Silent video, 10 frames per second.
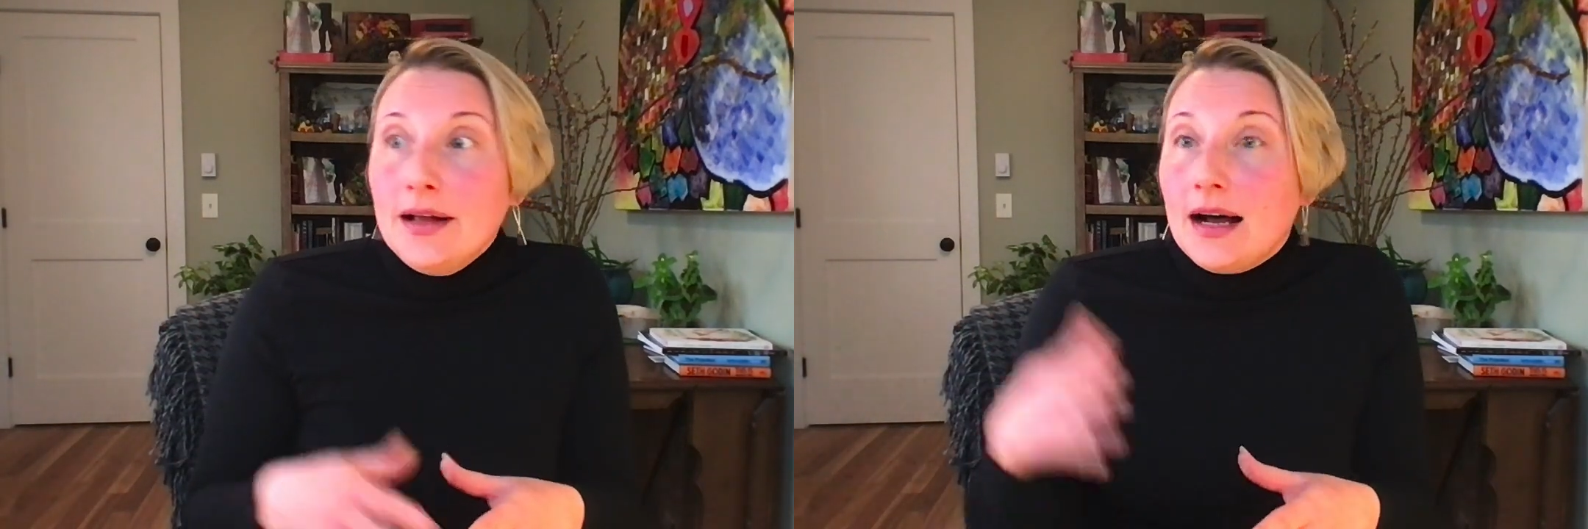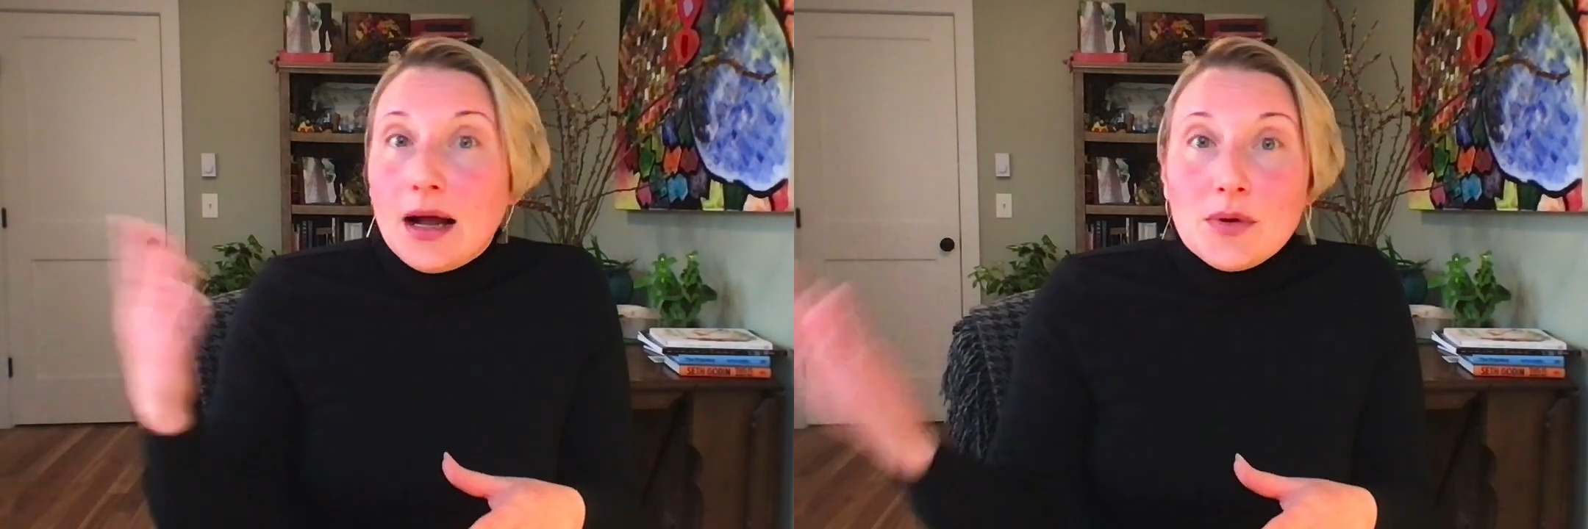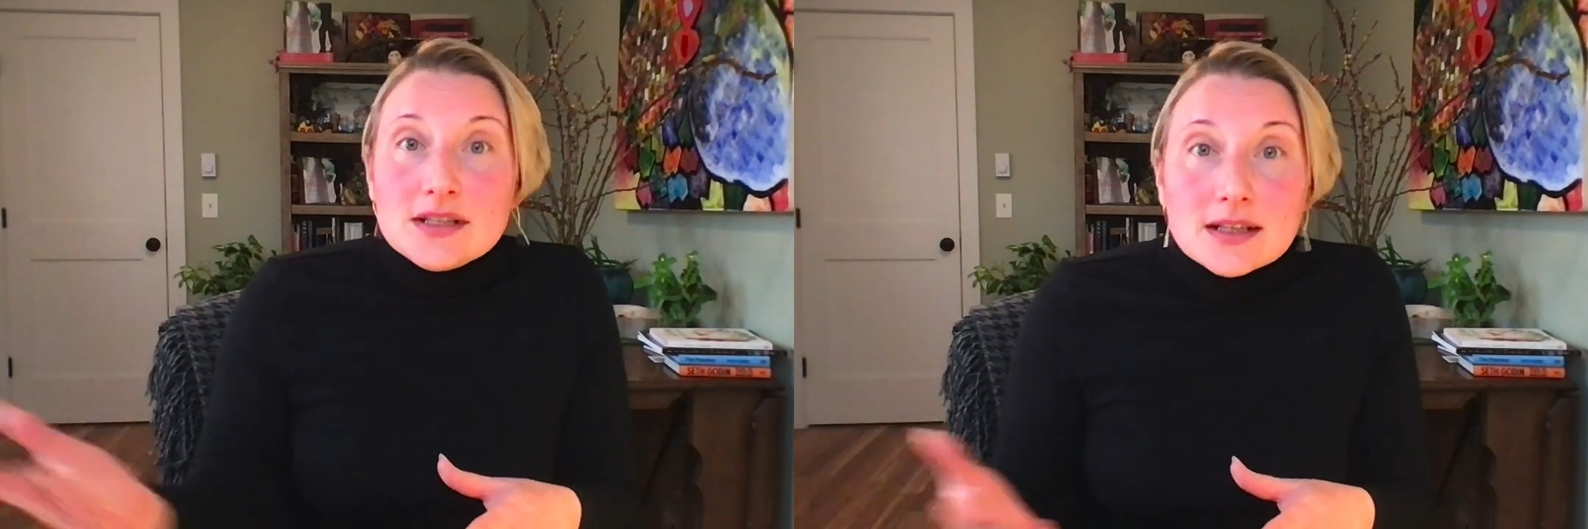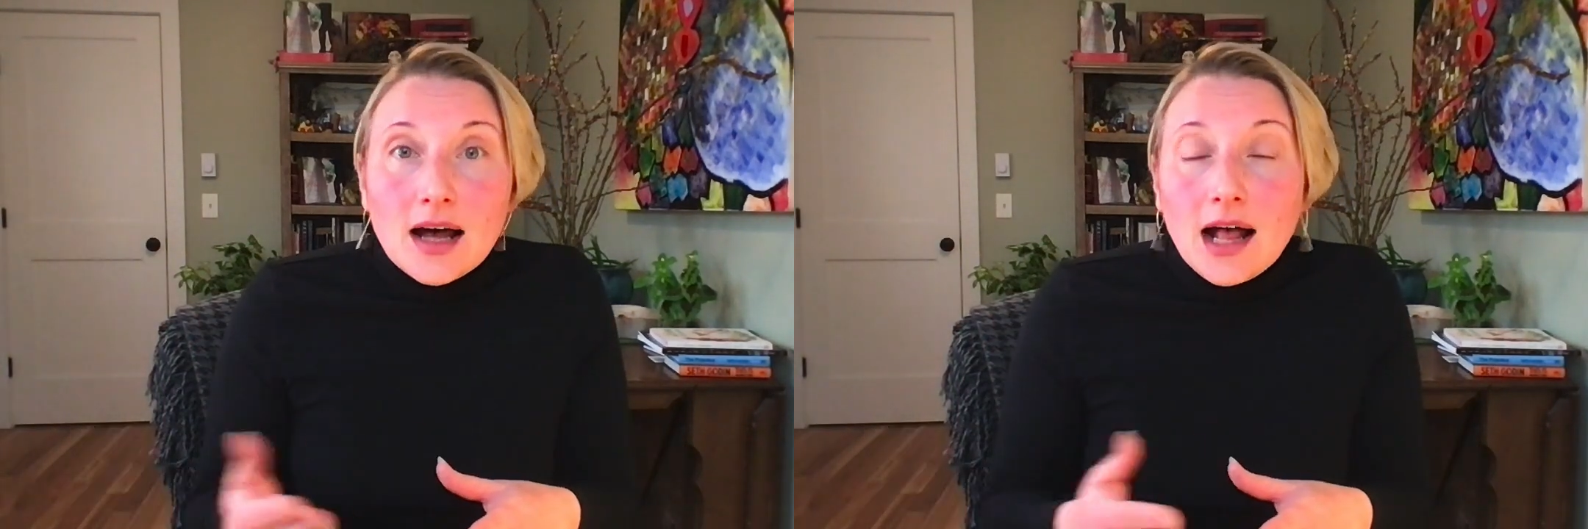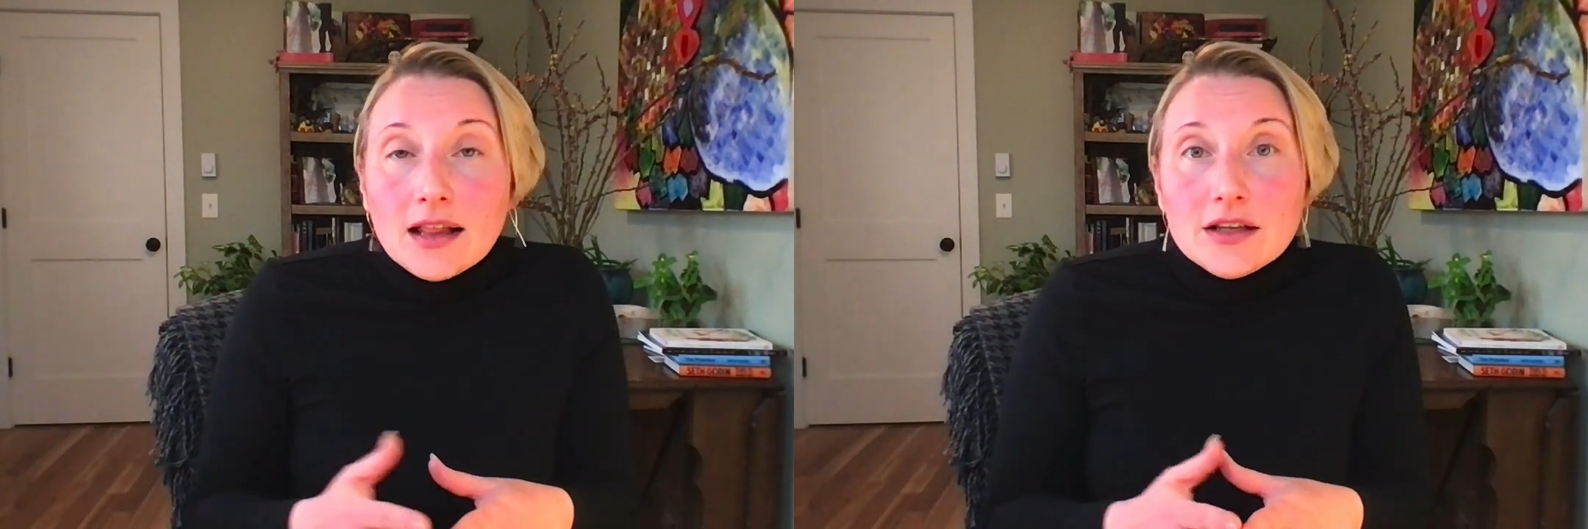I went to
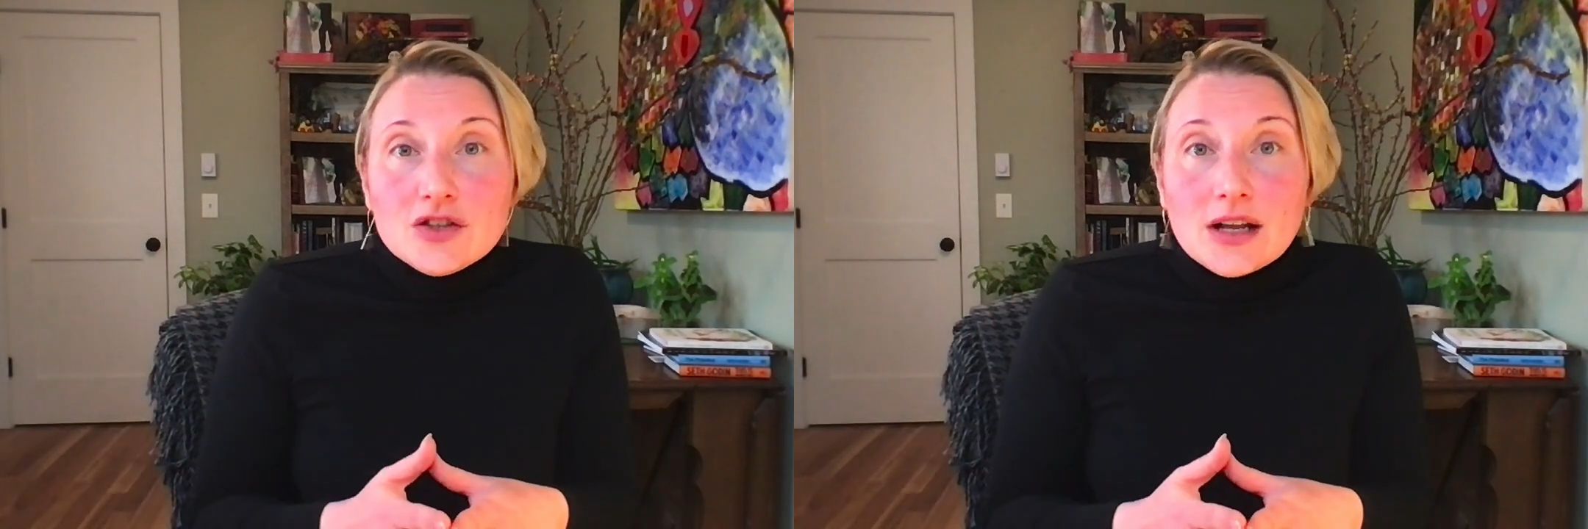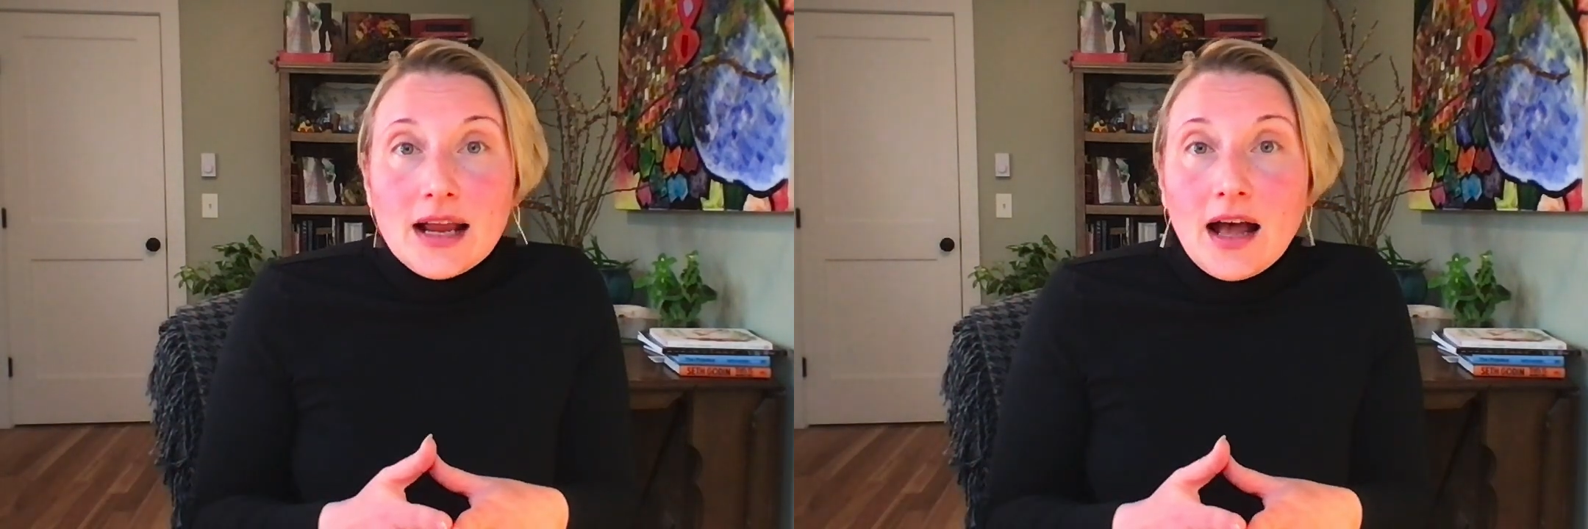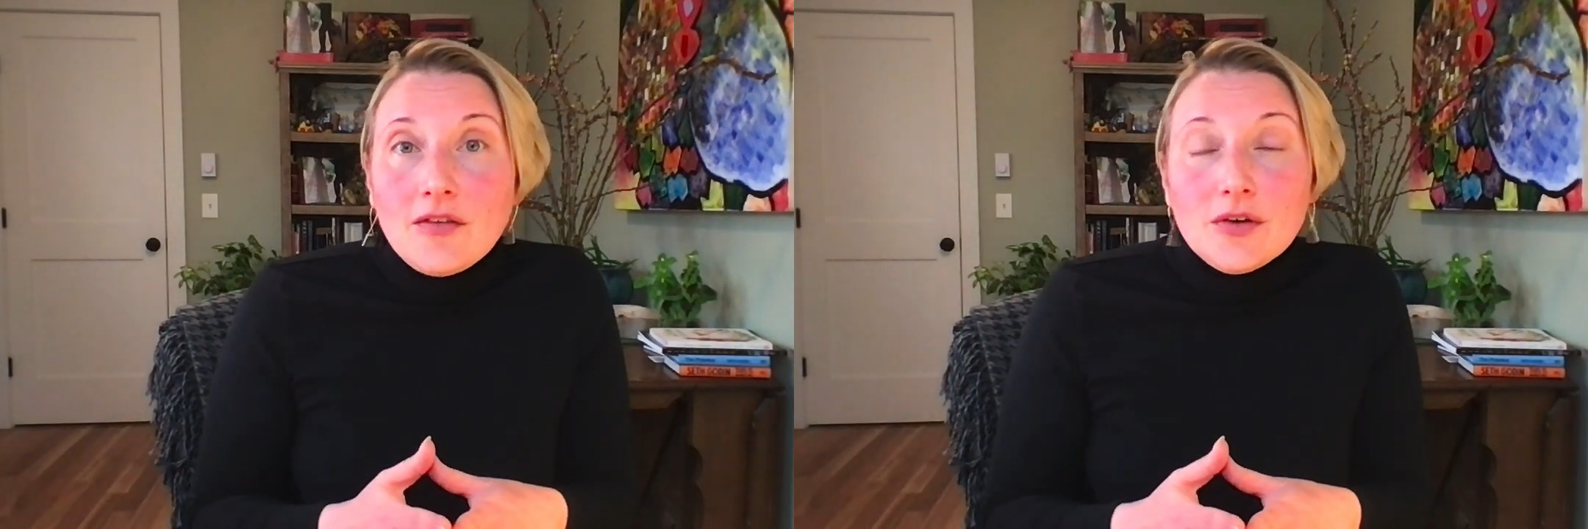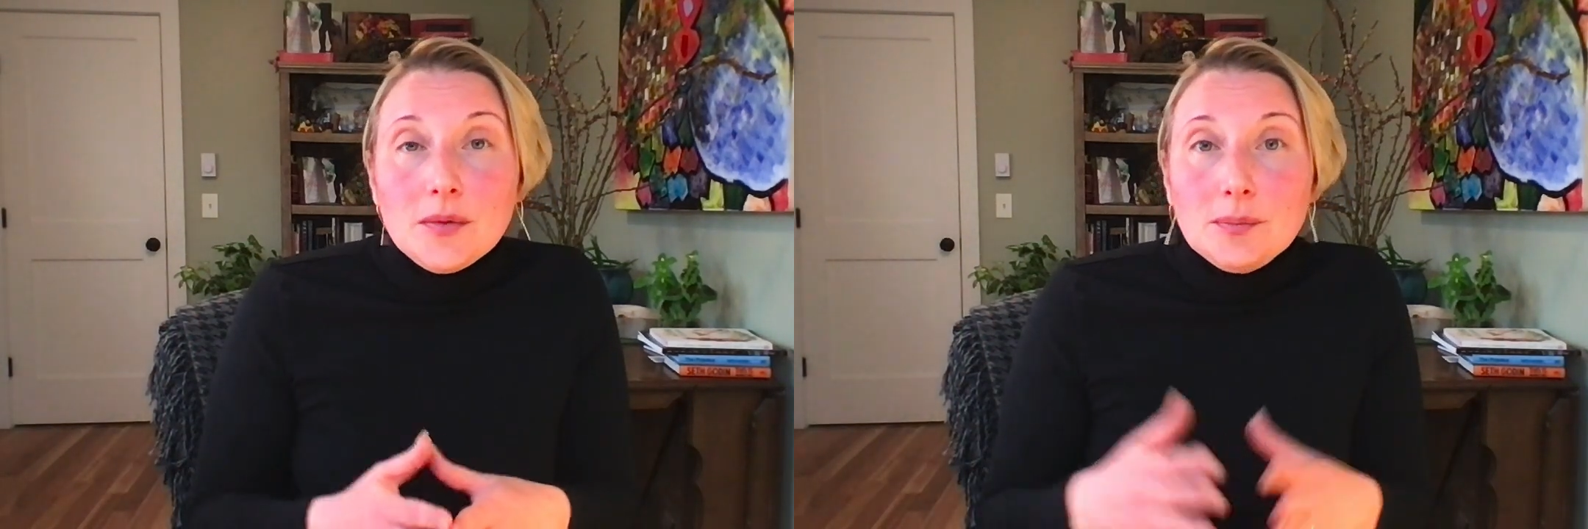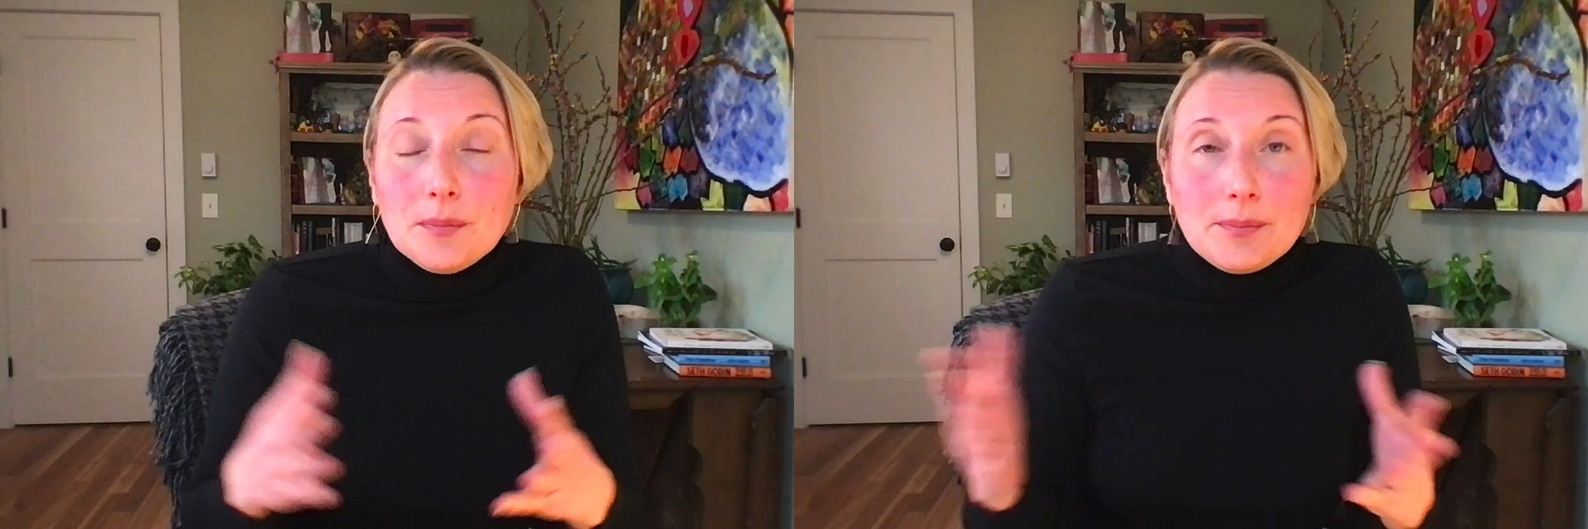college and I have a